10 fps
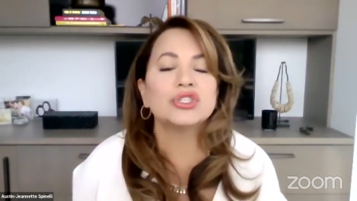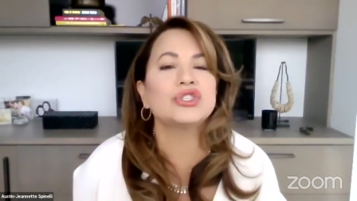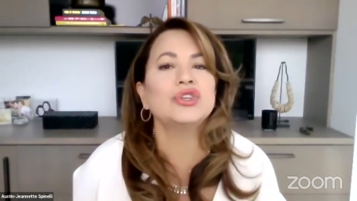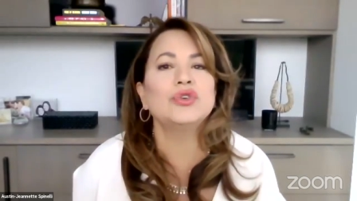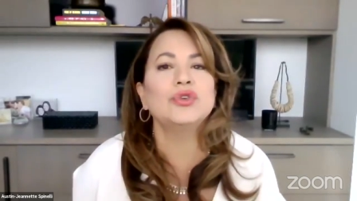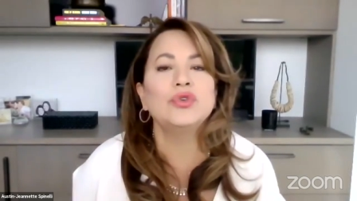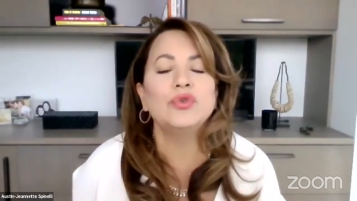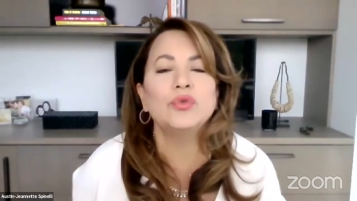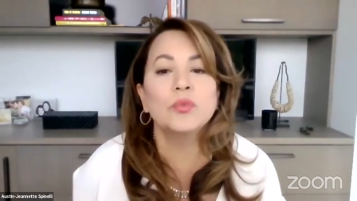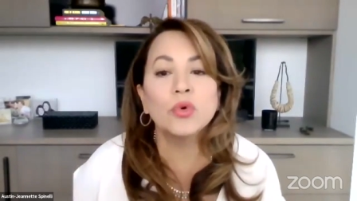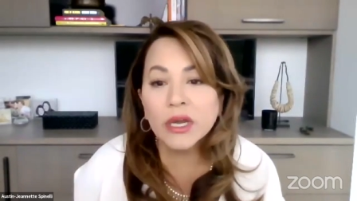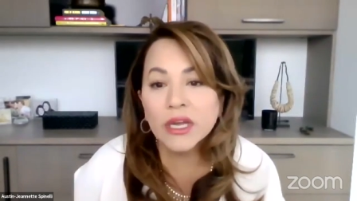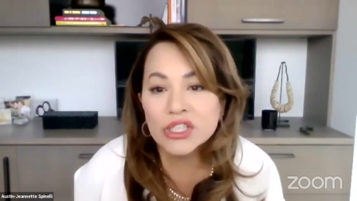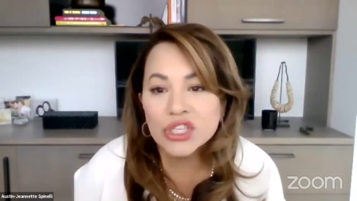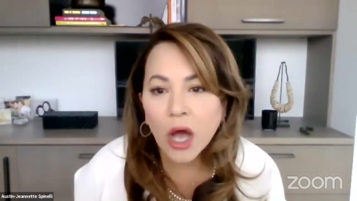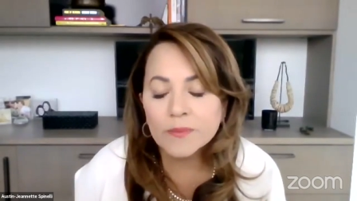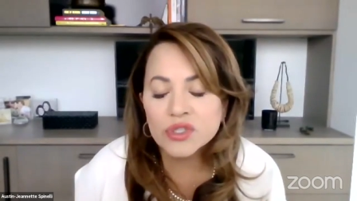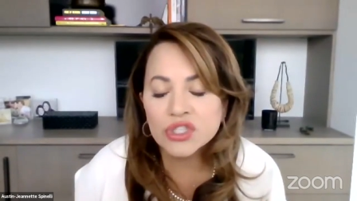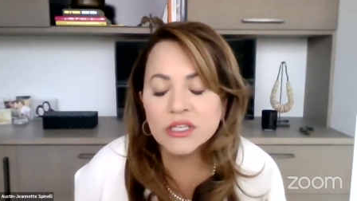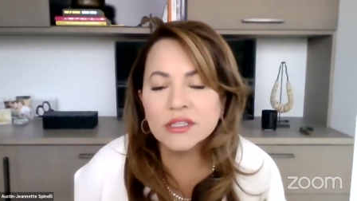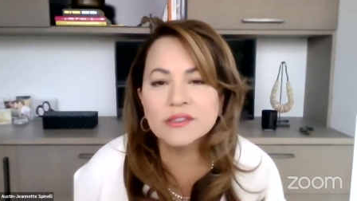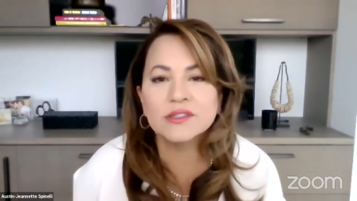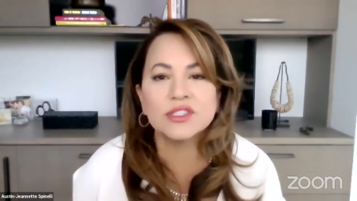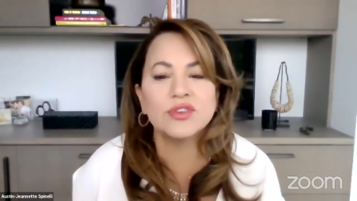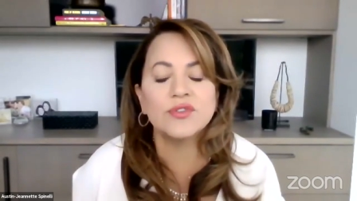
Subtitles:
to mortgage options,